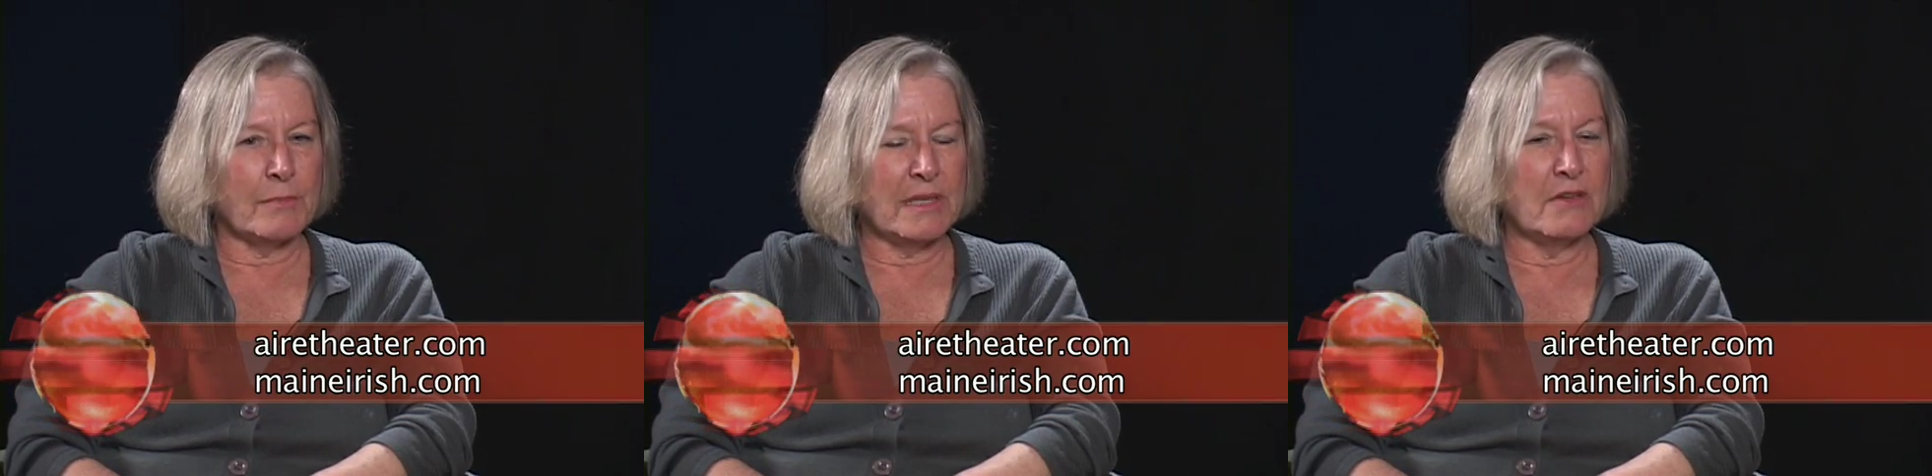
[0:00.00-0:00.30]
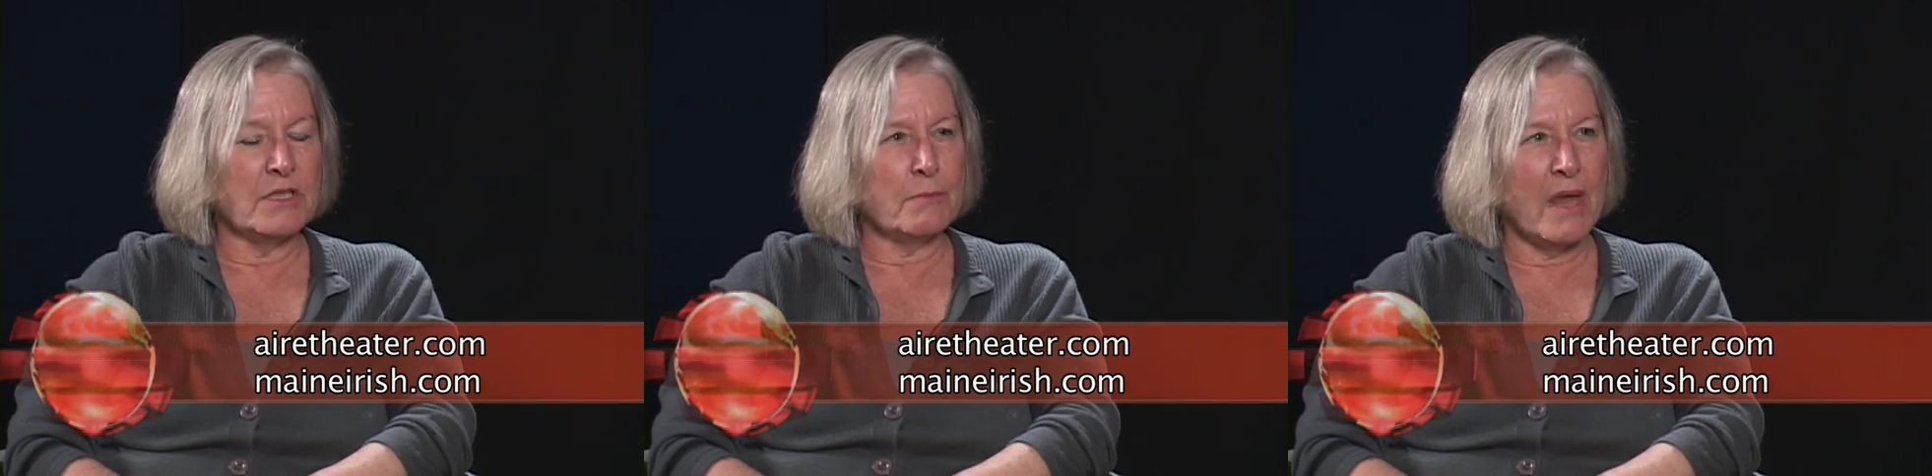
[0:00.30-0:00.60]
I
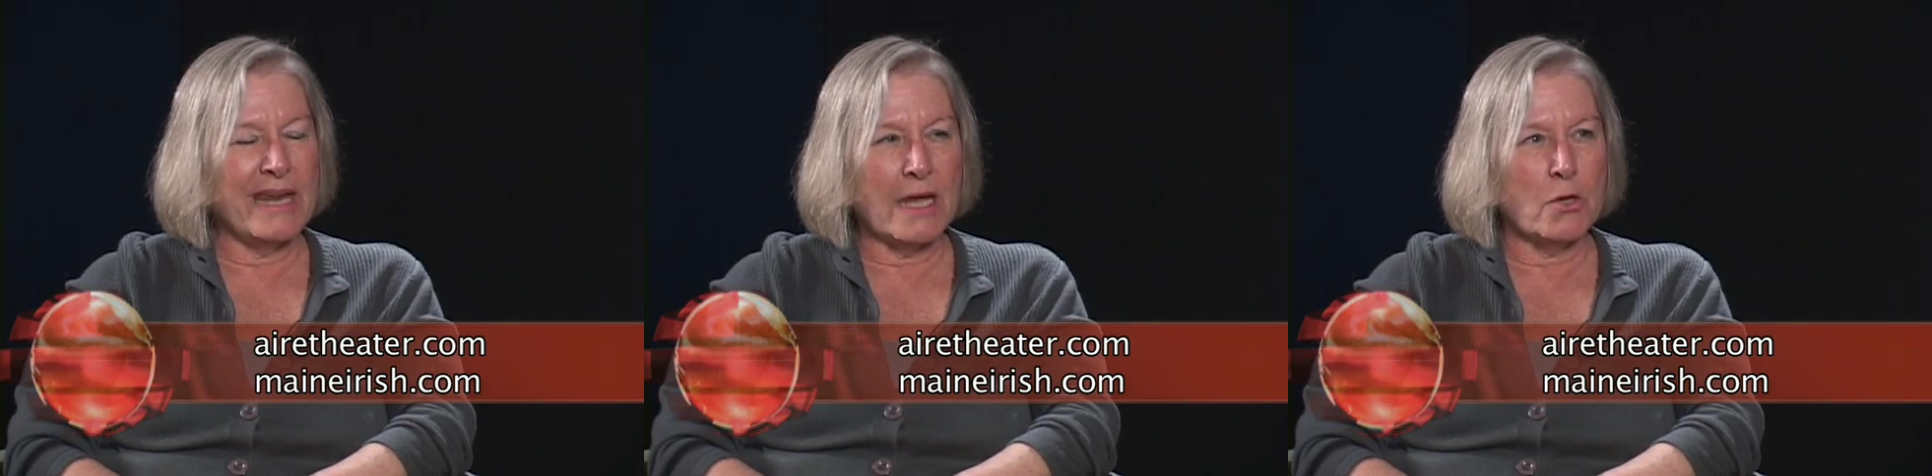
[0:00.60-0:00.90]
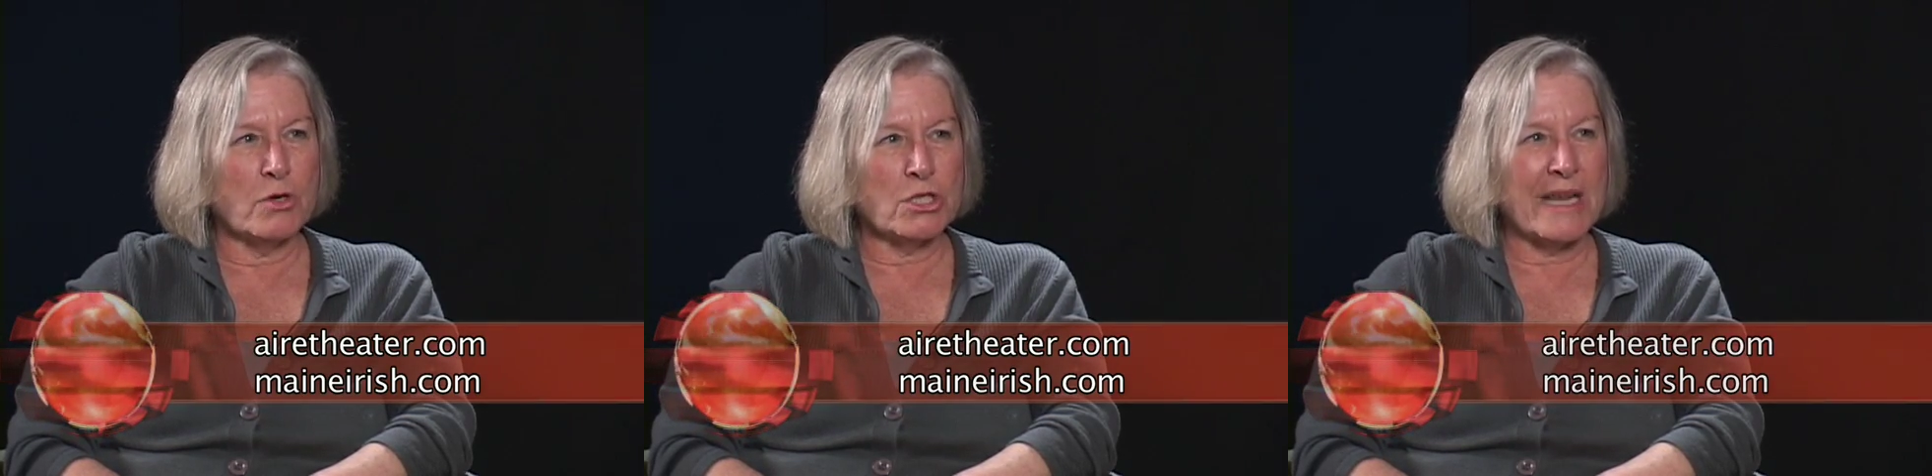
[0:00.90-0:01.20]
believe, is
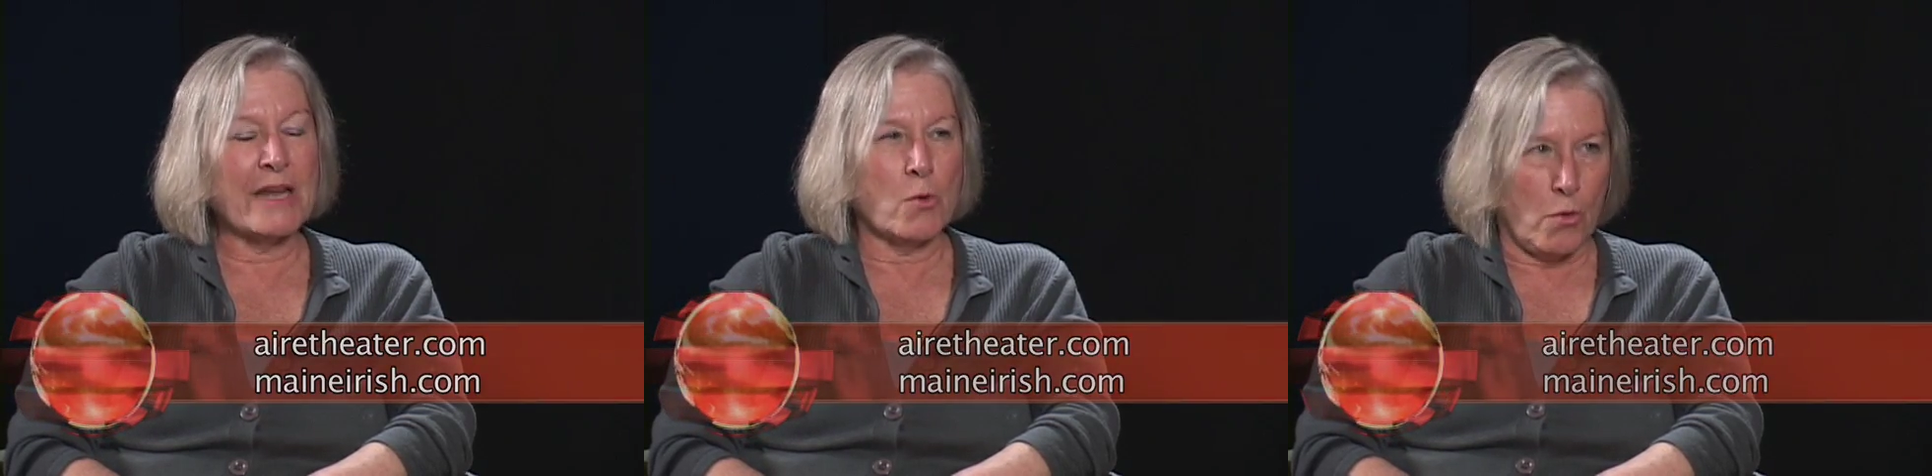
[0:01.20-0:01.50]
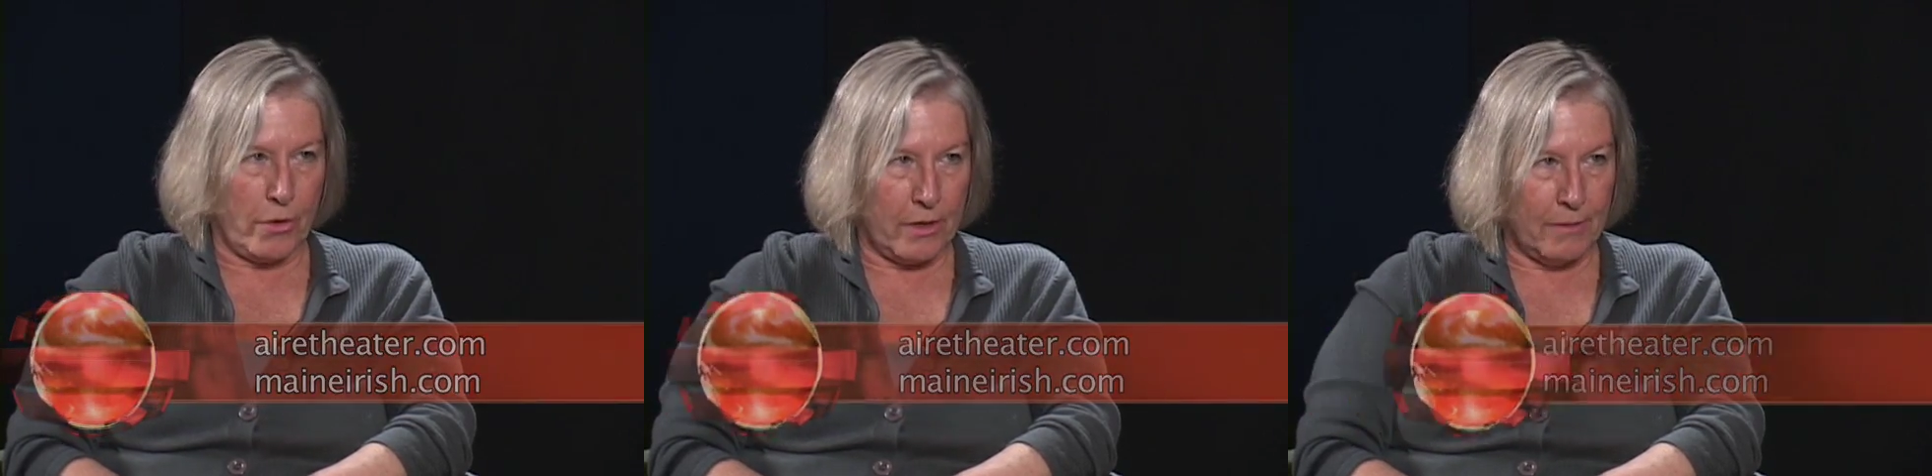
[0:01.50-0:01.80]

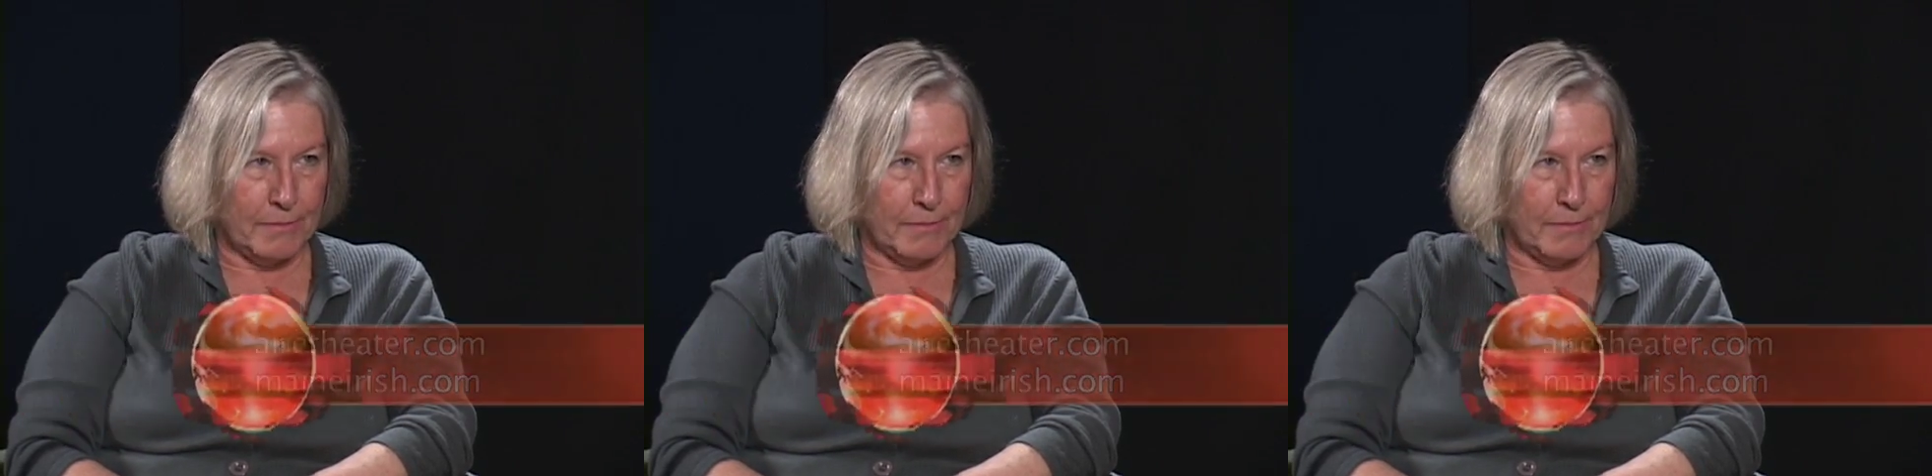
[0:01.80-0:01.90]
maineirish.org.